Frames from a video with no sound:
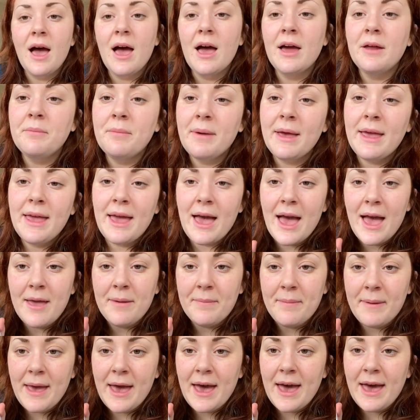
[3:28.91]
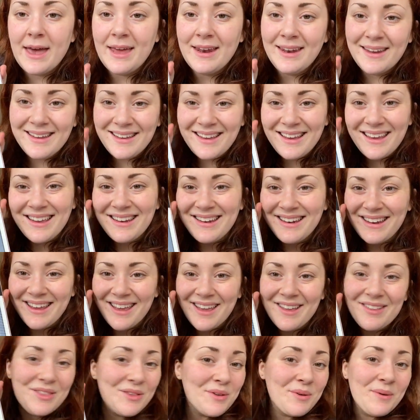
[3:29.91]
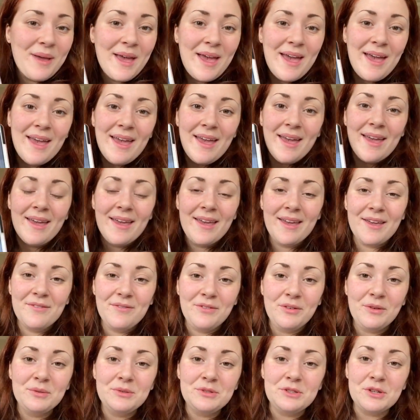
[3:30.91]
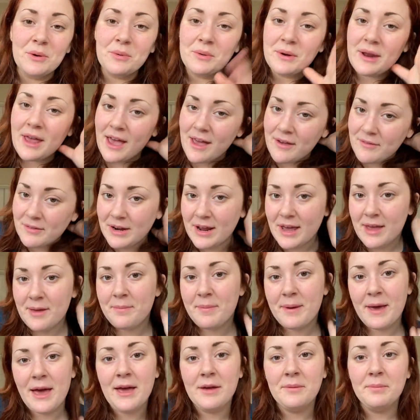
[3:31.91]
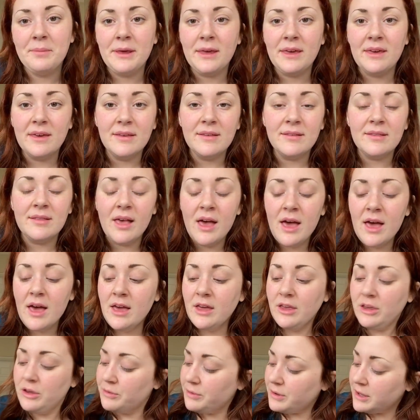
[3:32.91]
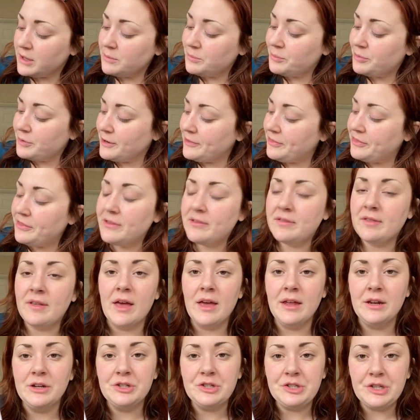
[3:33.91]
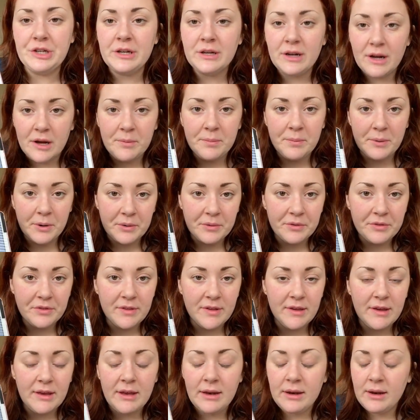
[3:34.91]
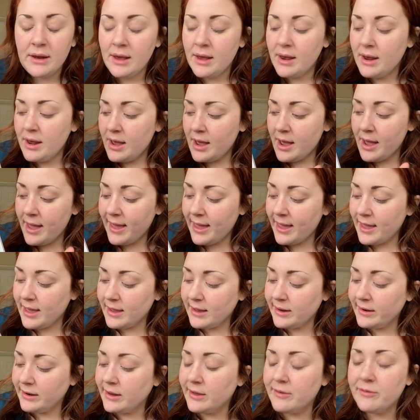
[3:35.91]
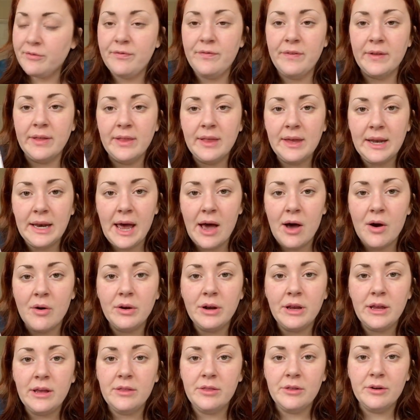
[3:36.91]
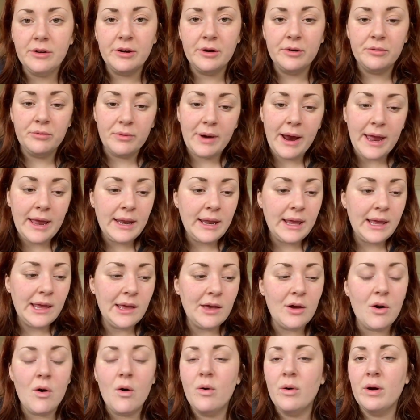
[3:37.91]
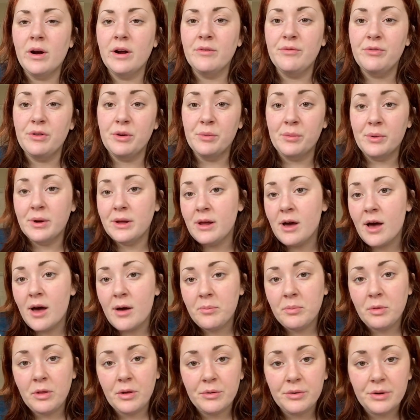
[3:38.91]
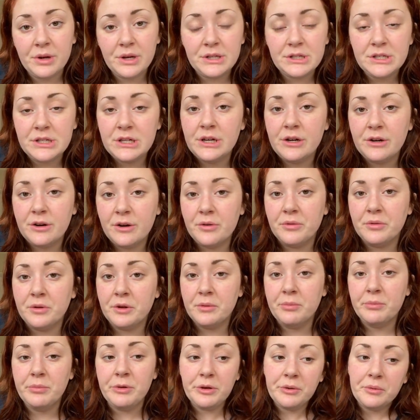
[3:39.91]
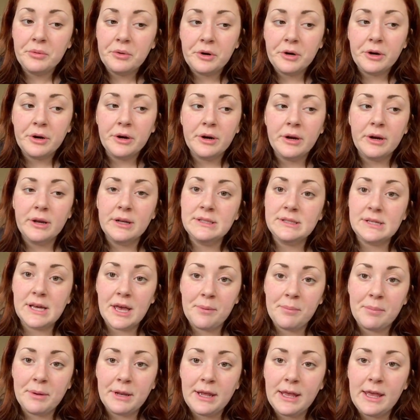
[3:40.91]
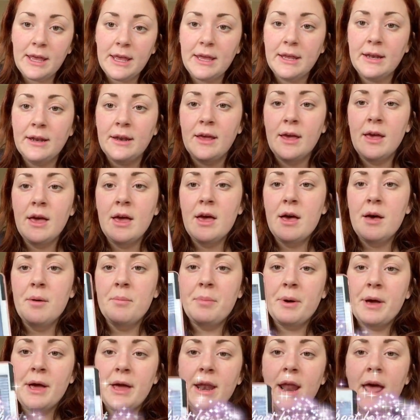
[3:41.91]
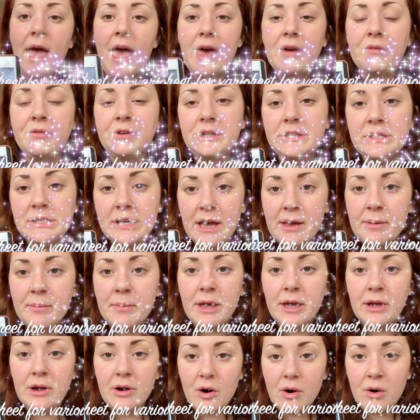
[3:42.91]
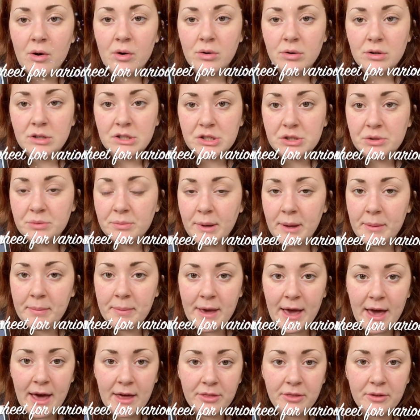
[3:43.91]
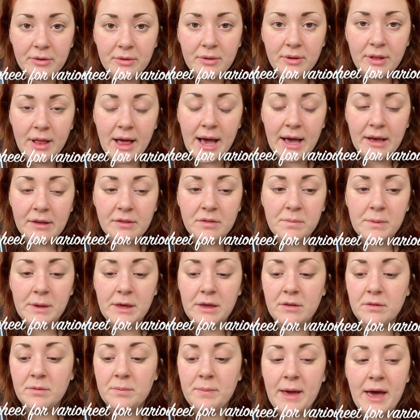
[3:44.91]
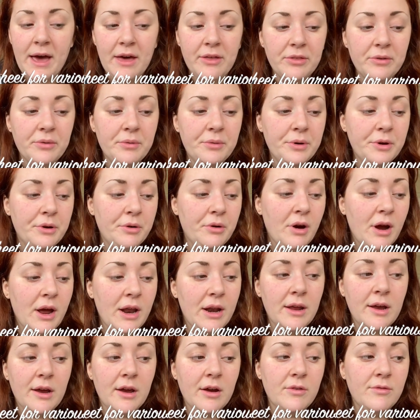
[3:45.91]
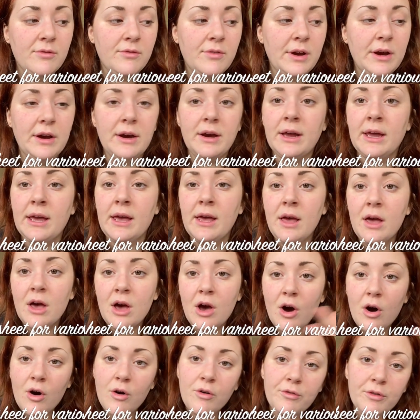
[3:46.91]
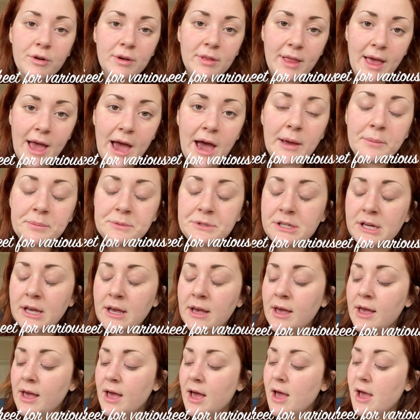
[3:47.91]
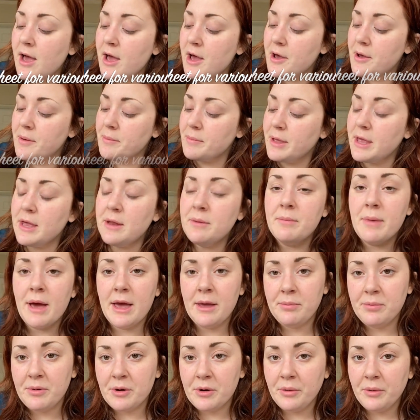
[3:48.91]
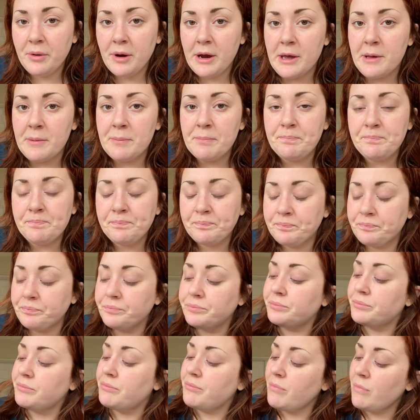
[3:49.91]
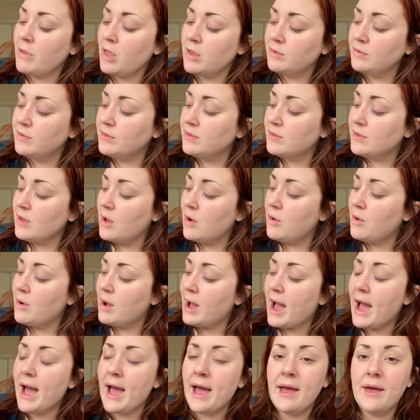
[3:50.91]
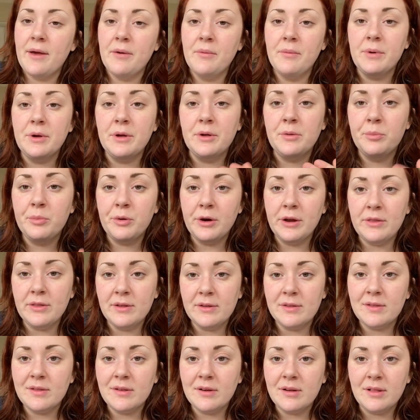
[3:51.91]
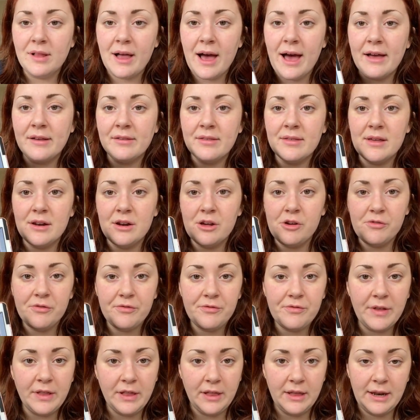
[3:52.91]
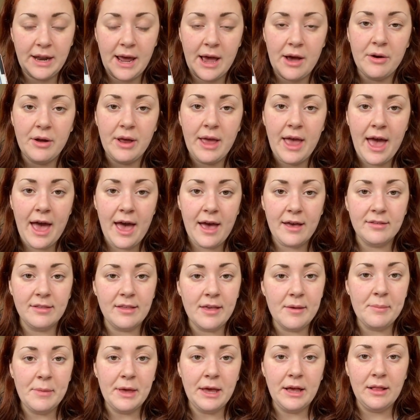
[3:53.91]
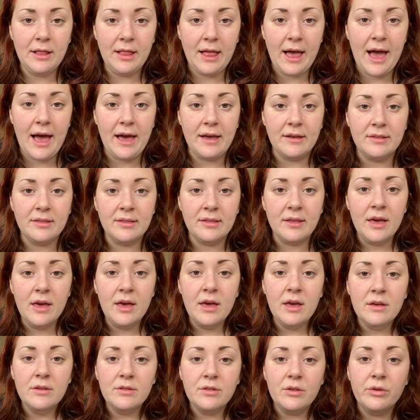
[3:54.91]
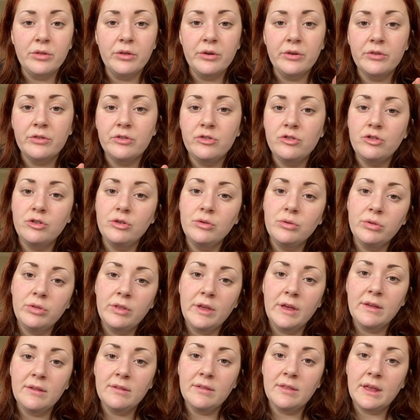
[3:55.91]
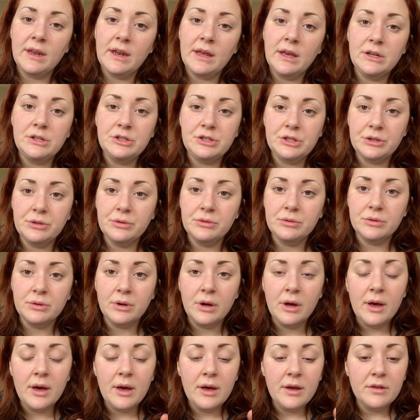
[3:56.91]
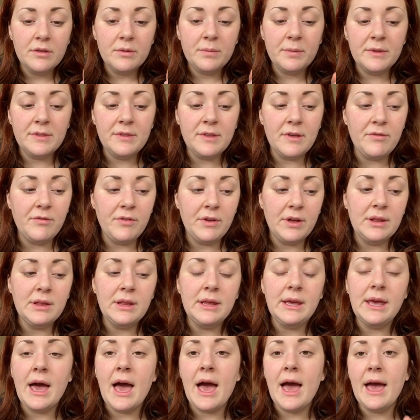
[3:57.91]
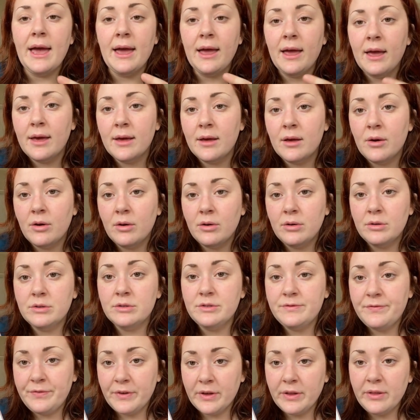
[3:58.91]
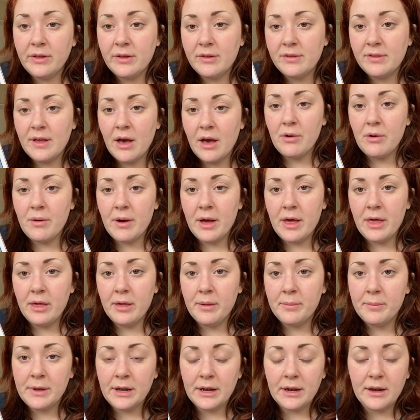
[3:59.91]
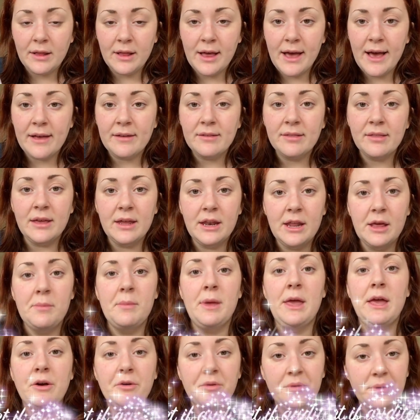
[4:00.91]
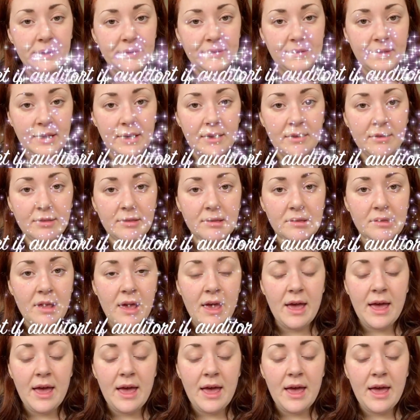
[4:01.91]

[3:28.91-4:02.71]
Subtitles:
On my iPad, and it's okay if you don't have an iPad, because you can print this kind of sheet, I'll post it, and fill it out either in writing or if you want to upload it to your own computer and type it in. But every time I go to my patho class, because patho and chronic are very overlapped in my program, so I will bring this to class and I'll fill it out as I'm in class. So there's two things that I do specifically. I fill this while I'm in class, and I make Quizlets.